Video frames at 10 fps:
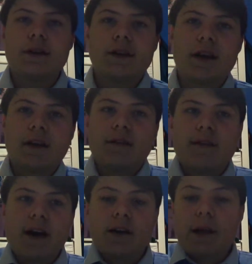In the
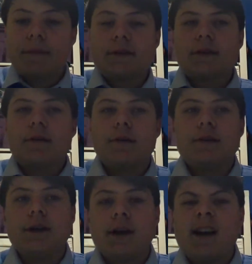final
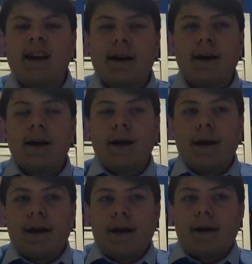episode.
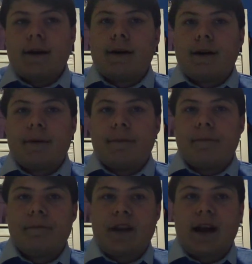
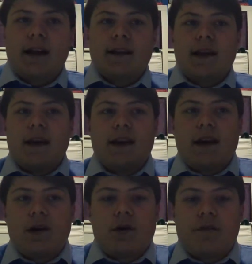And then
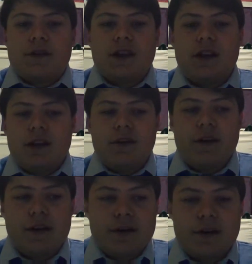obviously
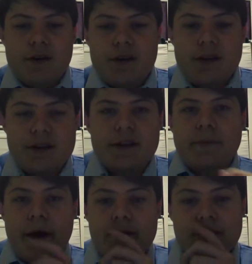Vinder is in a
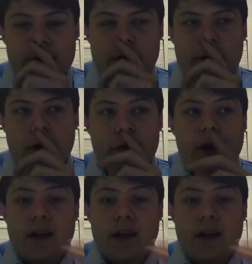passenger at the moment,